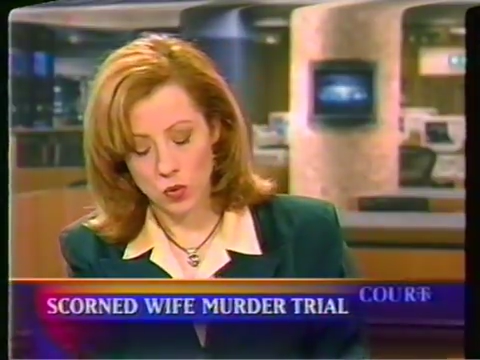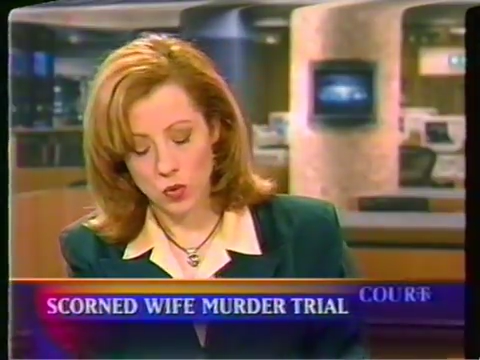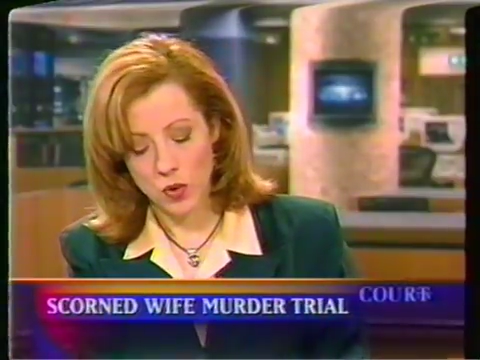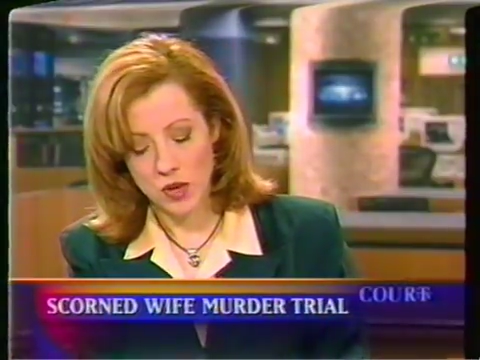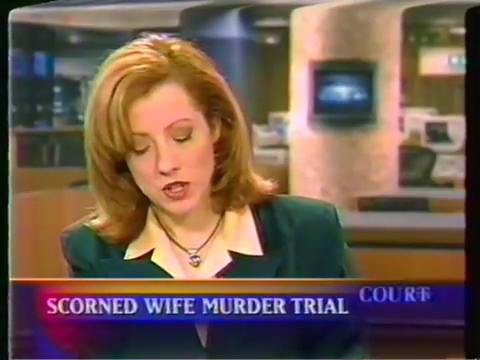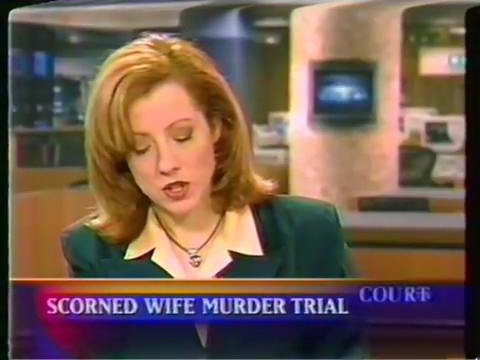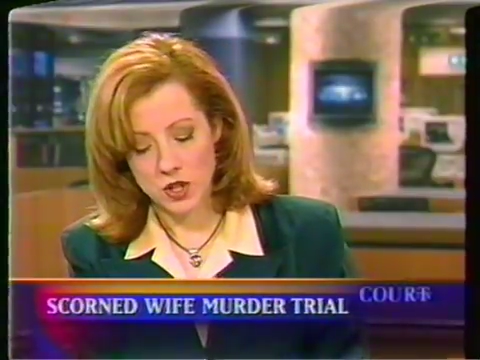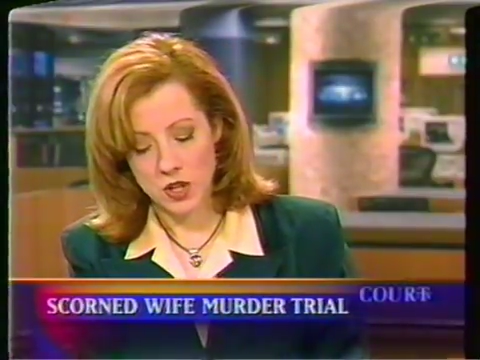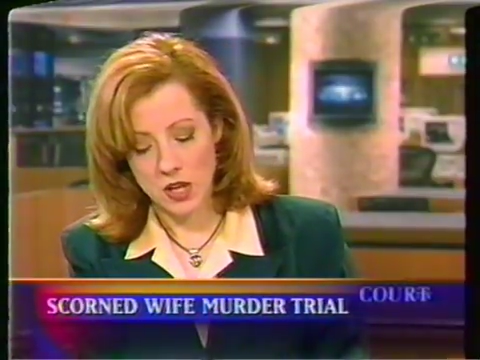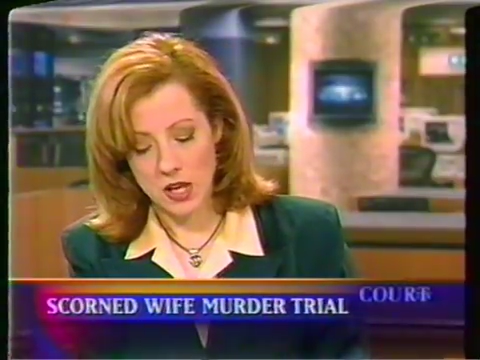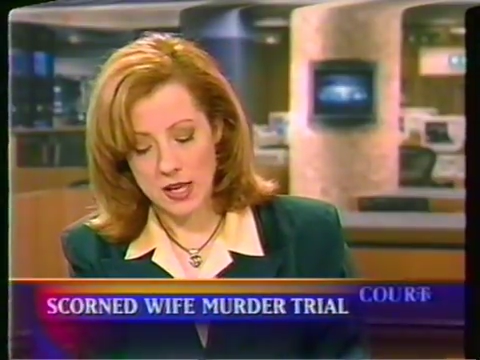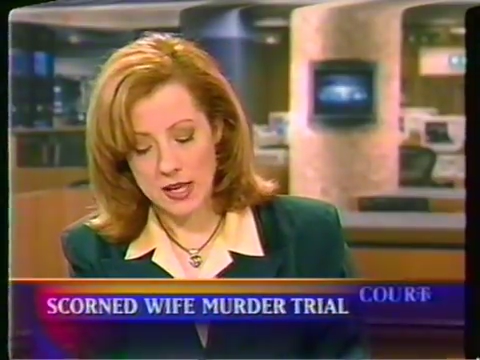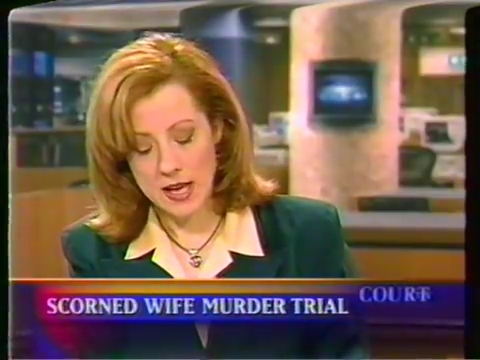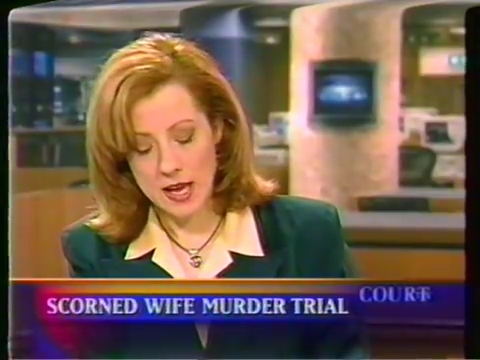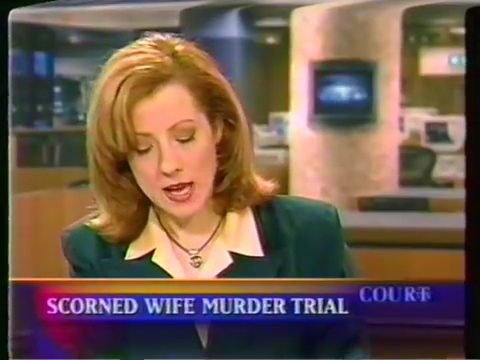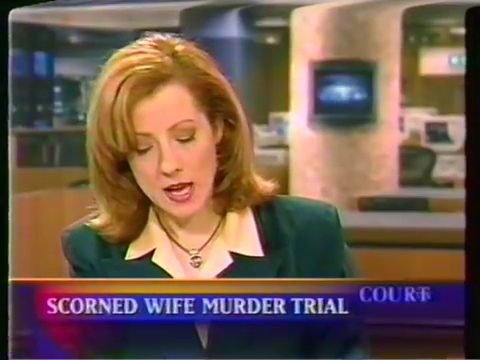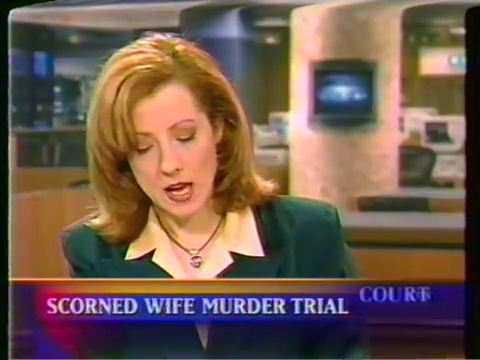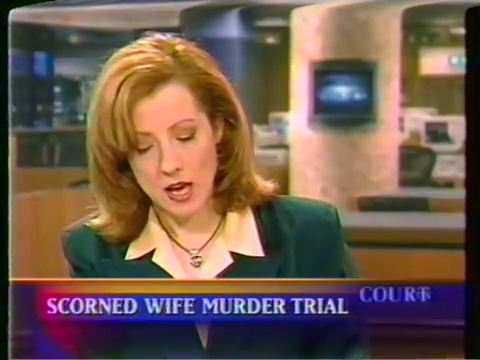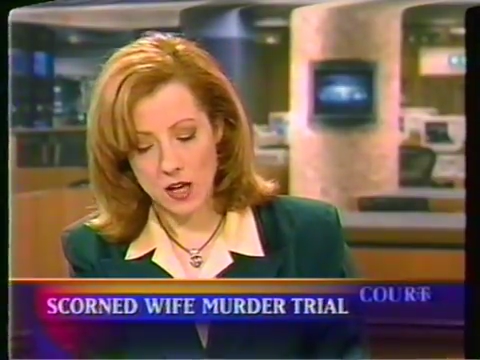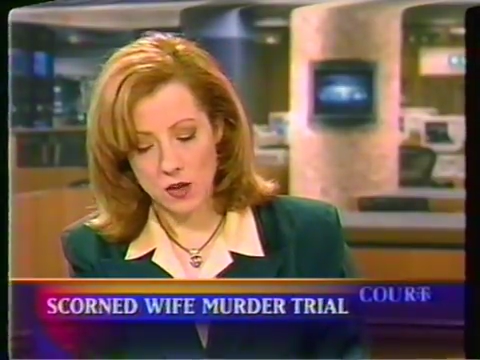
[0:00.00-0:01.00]
question I
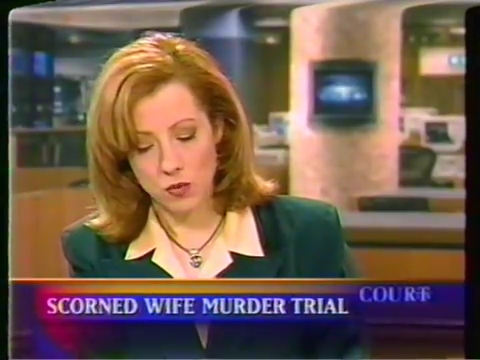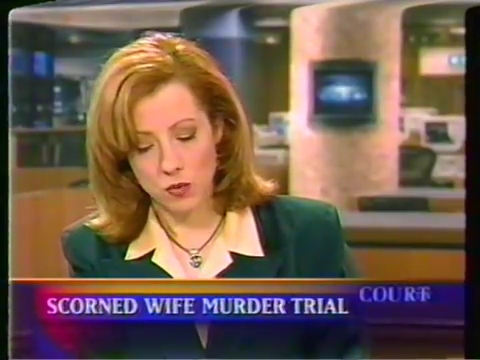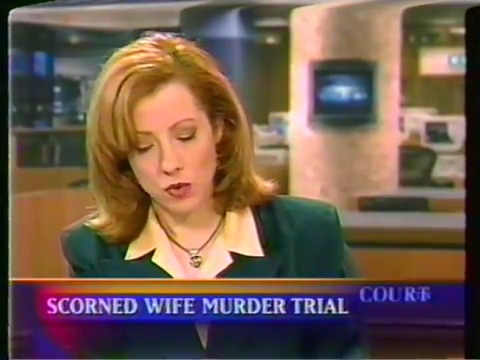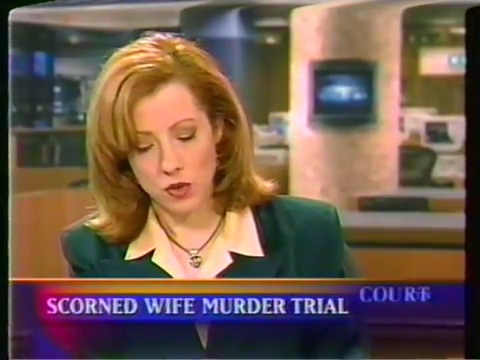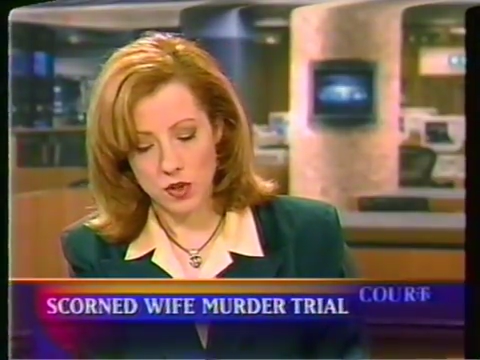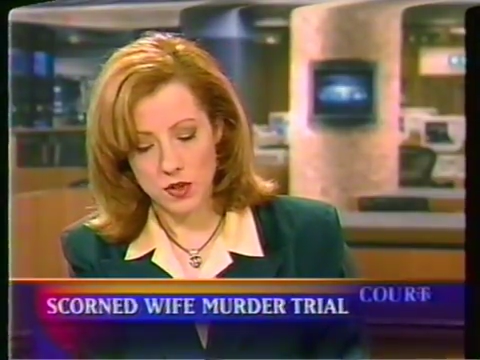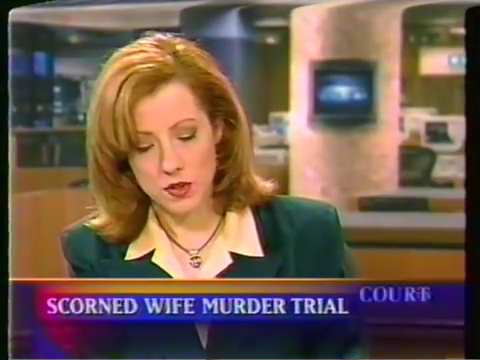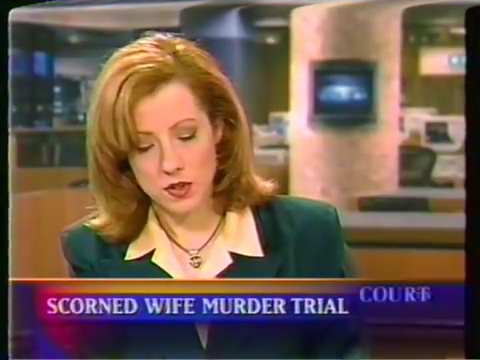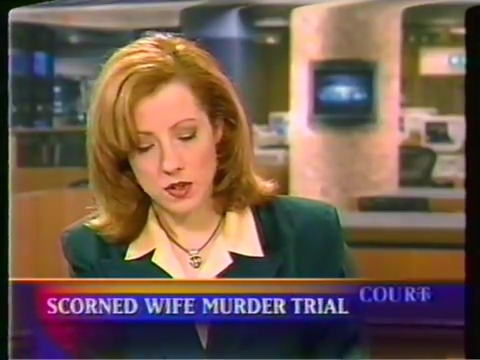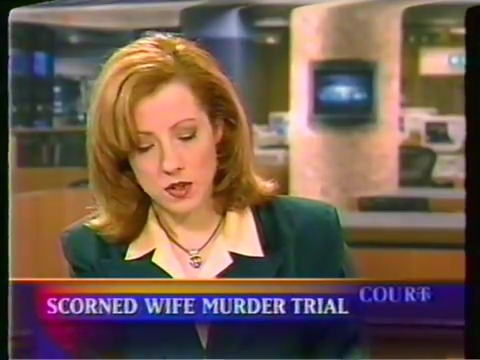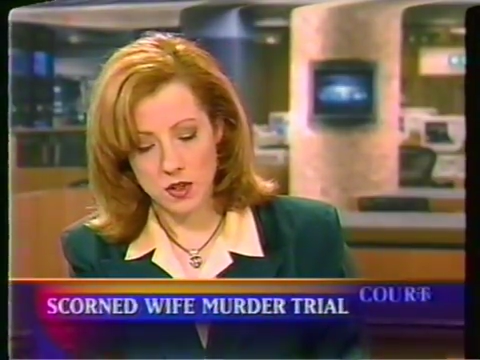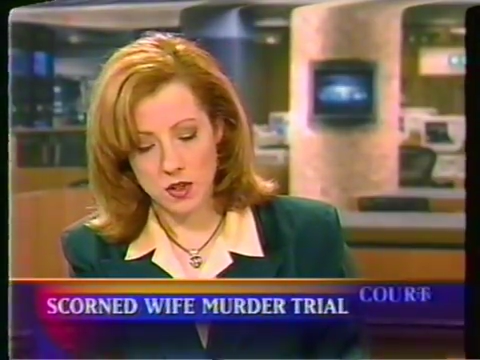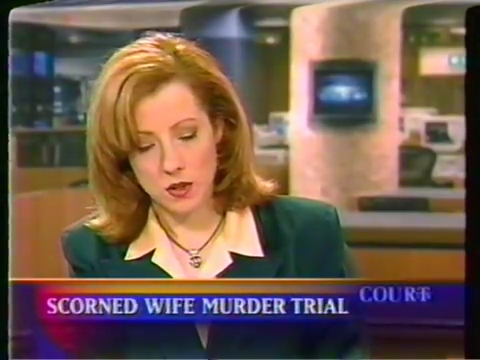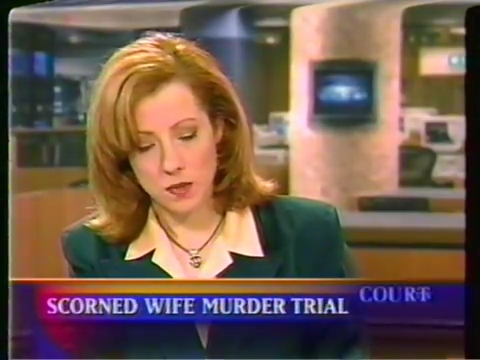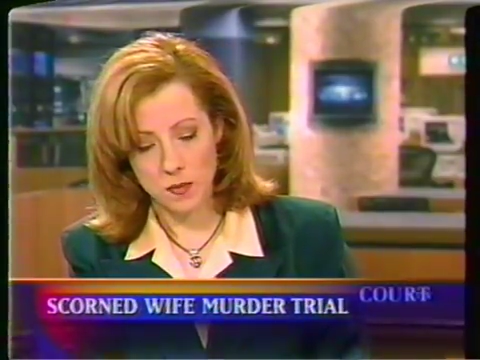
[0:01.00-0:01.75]
had was